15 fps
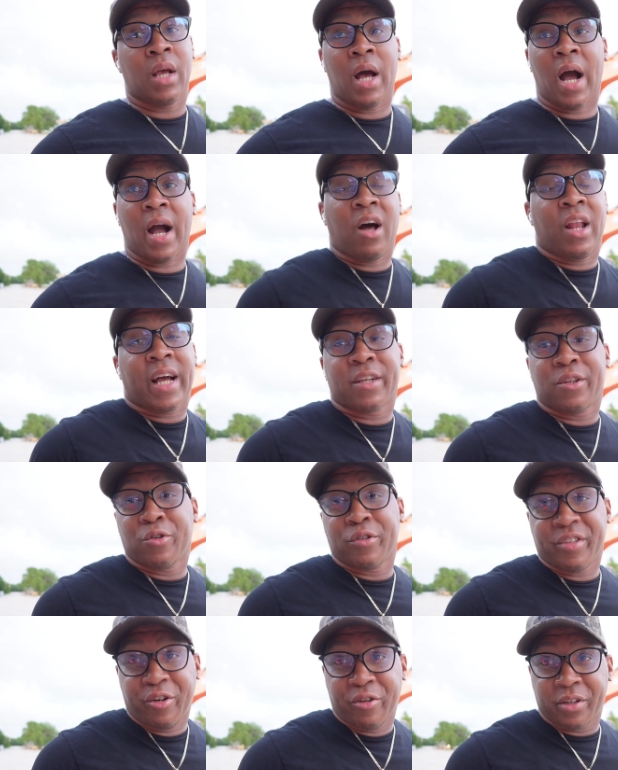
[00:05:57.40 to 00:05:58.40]
all I can
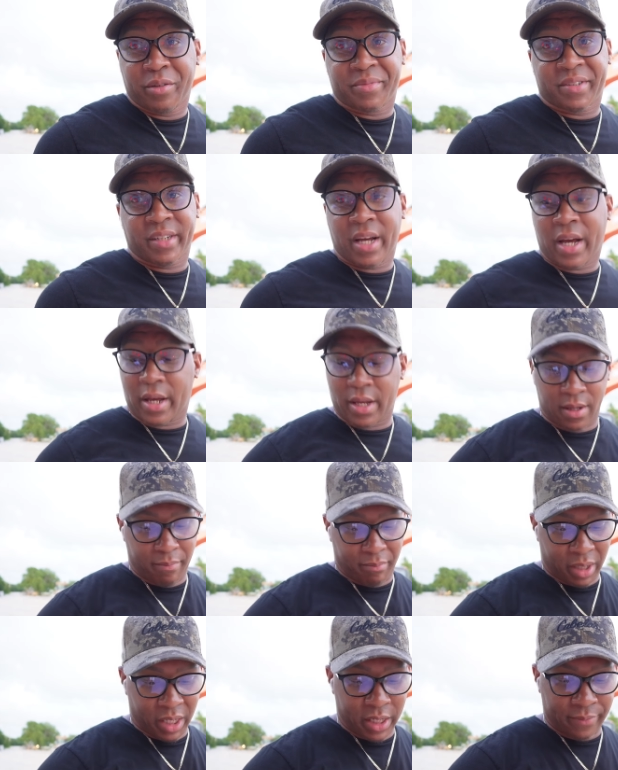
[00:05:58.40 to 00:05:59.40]
do is hold them to that.
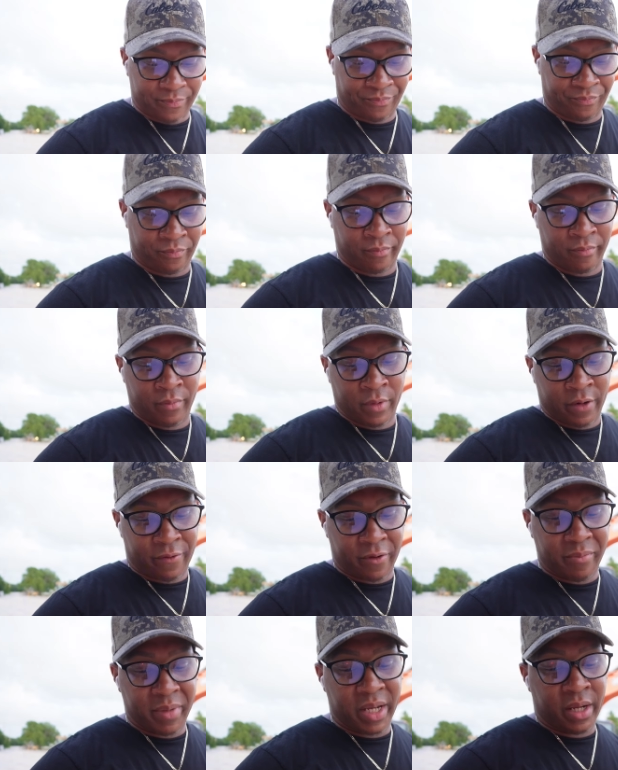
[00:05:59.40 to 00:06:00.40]
But
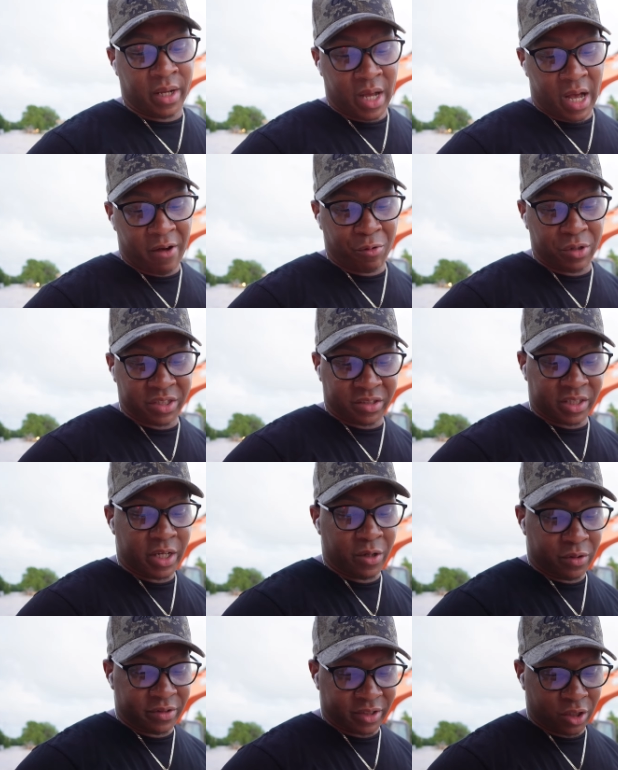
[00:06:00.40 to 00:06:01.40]
for me, I wish
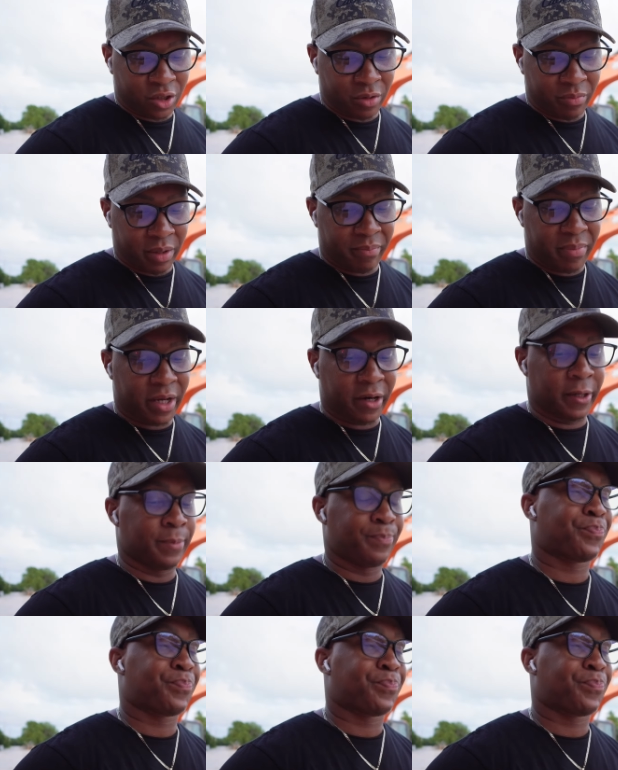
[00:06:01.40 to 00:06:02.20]
it was a little bit better.